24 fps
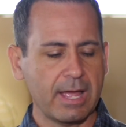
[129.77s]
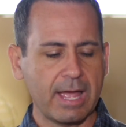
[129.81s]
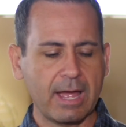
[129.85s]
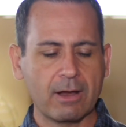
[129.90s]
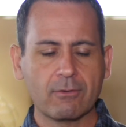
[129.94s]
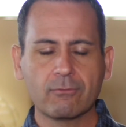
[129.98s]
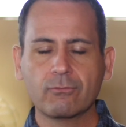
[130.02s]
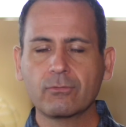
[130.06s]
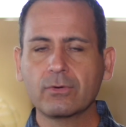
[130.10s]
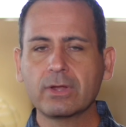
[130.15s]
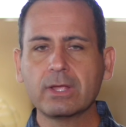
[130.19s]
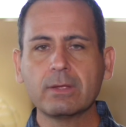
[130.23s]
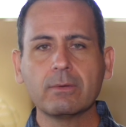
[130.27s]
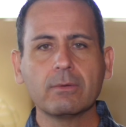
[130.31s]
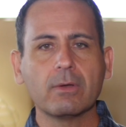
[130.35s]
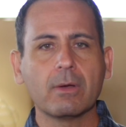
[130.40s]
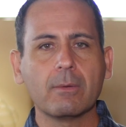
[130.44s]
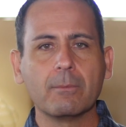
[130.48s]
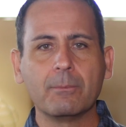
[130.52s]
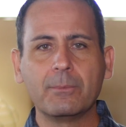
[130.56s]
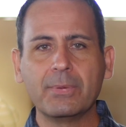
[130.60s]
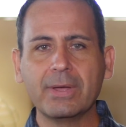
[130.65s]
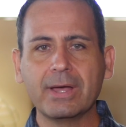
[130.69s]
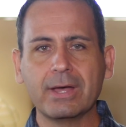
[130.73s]
Every
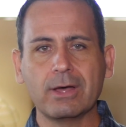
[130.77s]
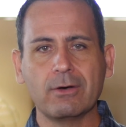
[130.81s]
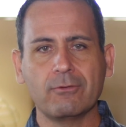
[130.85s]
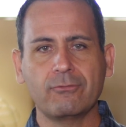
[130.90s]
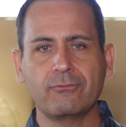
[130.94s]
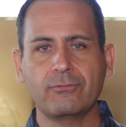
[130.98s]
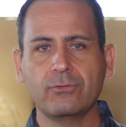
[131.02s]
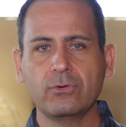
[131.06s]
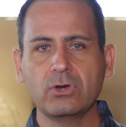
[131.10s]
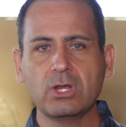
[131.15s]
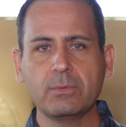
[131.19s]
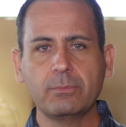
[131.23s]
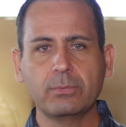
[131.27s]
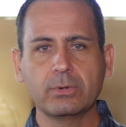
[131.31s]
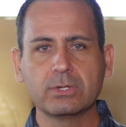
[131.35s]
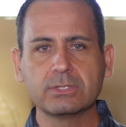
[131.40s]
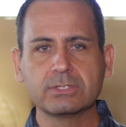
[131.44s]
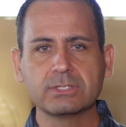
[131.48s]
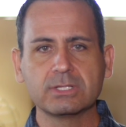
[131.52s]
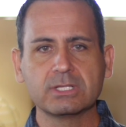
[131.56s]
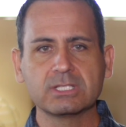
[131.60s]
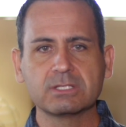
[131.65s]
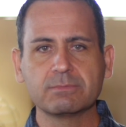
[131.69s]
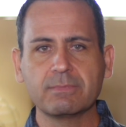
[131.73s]
bit of food he
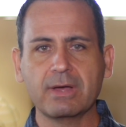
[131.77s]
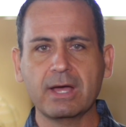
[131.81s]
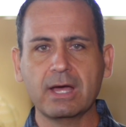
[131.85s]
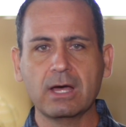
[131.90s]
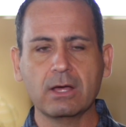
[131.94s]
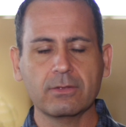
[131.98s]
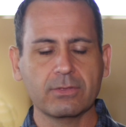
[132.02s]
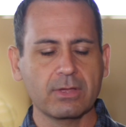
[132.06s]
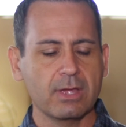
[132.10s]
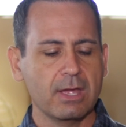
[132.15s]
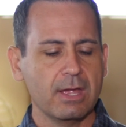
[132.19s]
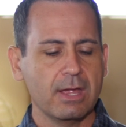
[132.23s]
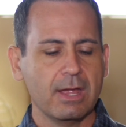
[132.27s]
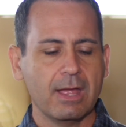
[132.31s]
puts in his mouth,